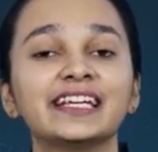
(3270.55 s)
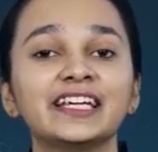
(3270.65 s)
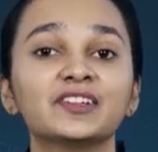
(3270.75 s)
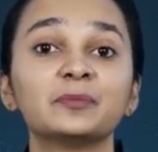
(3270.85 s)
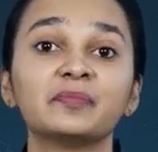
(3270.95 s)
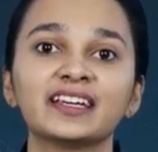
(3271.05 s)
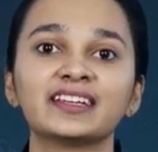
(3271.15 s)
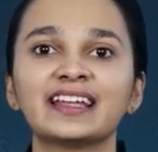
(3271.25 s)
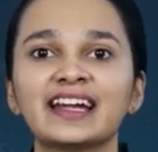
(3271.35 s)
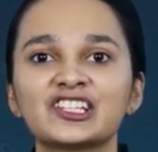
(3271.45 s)
He will
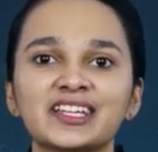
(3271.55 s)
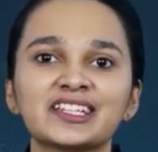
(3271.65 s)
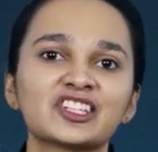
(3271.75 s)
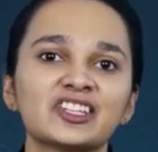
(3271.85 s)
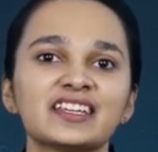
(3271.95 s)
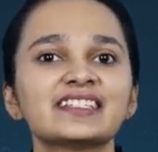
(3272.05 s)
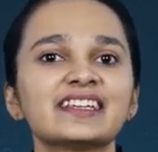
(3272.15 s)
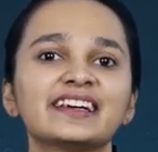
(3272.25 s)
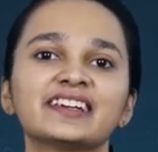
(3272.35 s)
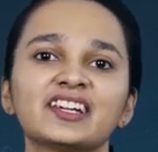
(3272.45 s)
make that change in his
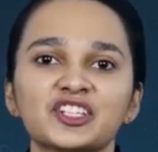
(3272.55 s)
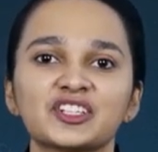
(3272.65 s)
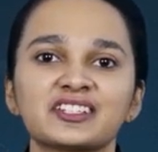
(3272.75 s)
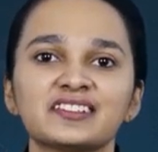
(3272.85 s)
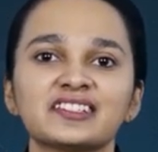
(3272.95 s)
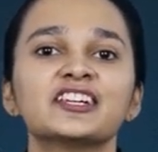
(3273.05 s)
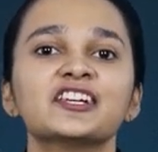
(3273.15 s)
register.